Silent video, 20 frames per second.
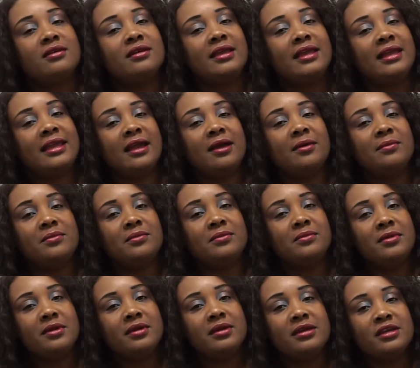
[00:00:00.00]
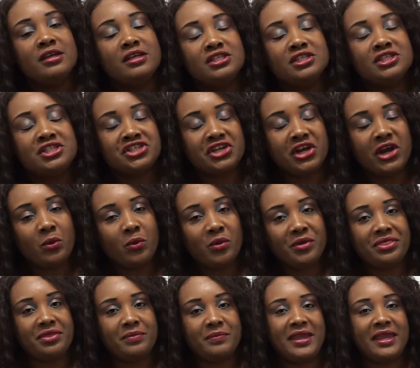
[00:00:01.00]
him sharing
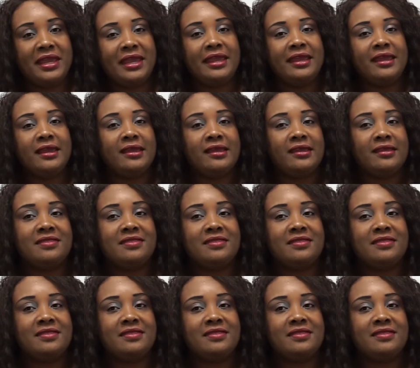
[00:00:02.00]
with me